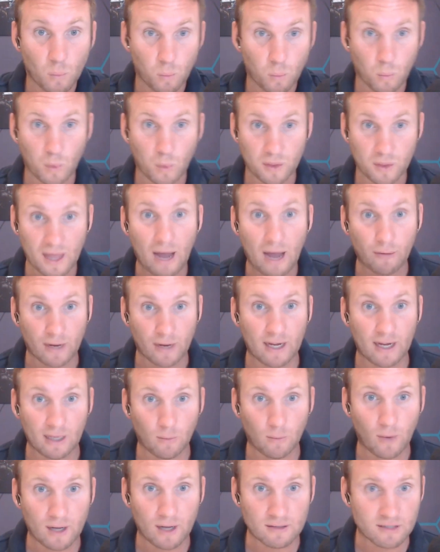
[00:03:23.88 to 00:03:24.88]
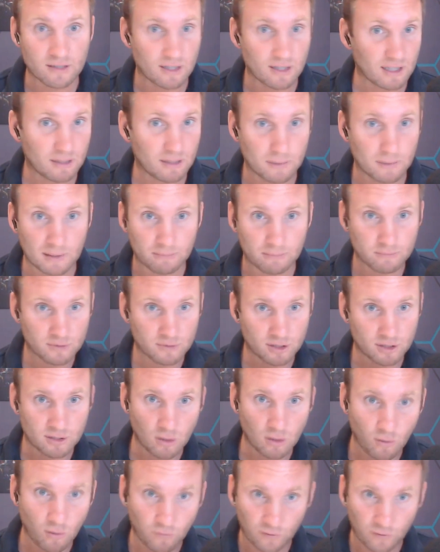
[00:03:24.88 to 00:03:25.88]
without getting wet. So they can be
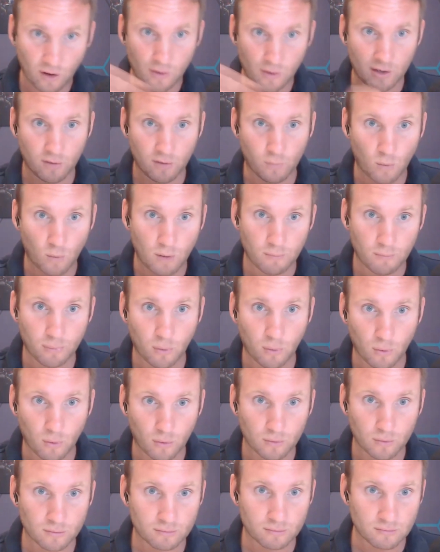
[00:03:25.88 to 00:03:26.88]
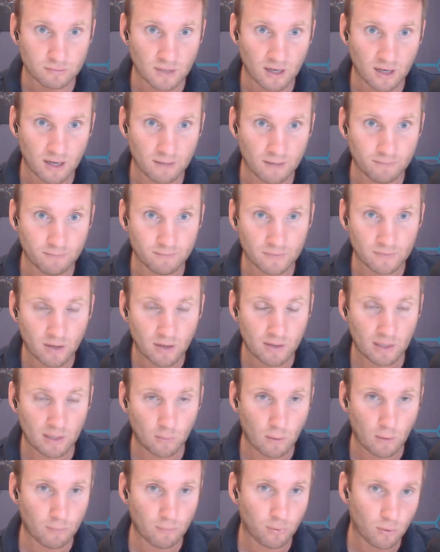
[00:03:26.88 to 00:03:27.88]
just offloaded in one port, loaded
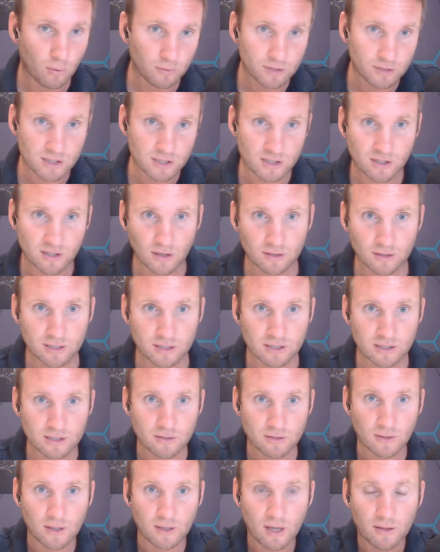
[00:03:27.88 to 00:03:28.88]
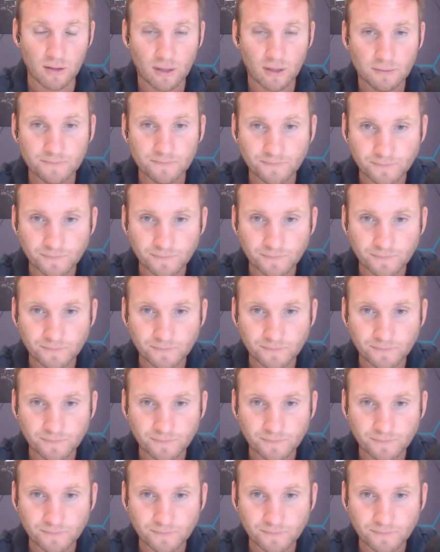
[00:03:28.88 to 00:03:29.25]
in one port and discharged into another.